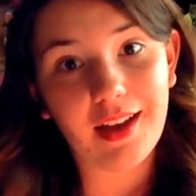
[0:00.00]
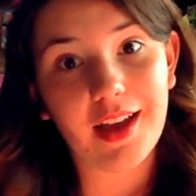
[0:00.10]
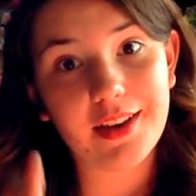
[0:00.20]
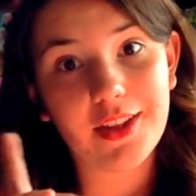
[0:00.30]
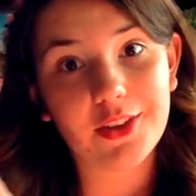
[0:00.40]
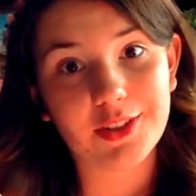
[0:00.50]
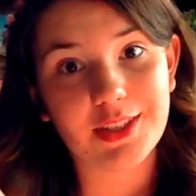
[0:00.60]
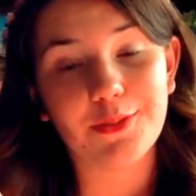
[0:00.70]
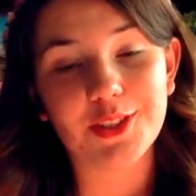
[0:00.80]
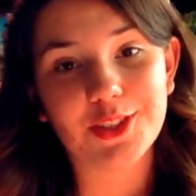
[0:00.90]
another
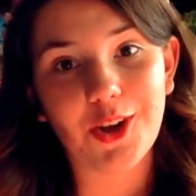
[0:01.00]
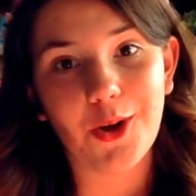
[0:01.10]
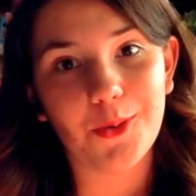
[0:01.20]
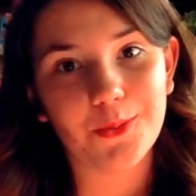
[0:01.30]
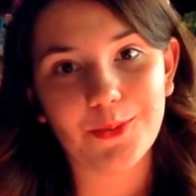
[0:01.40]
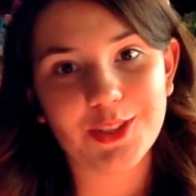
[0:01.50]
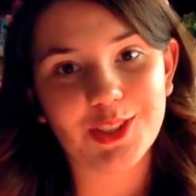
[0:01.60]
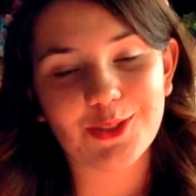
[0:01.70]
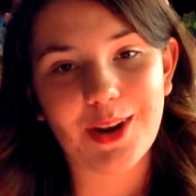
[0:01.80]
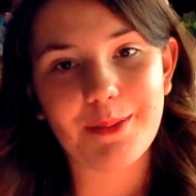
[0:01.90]
TV show, which
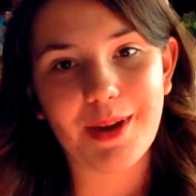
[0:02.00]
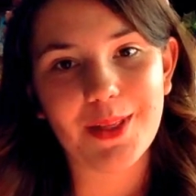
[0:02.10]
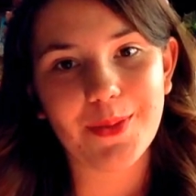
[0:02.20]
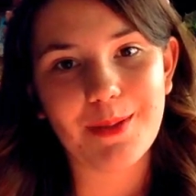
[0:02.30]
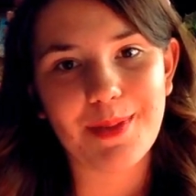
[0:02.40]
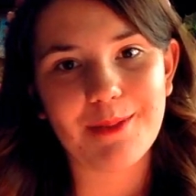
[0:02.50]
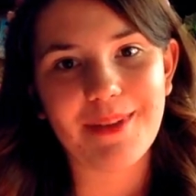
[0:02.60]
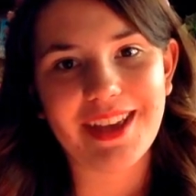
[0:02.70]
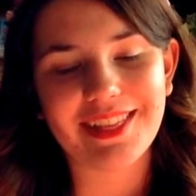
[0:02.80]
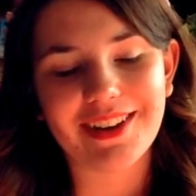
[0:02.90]
is great, by the way, Big
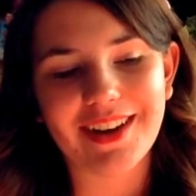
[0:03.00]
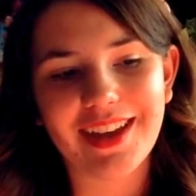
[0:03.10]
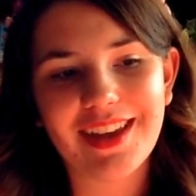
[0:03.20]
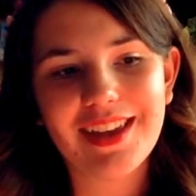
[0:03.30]
Bang Theory.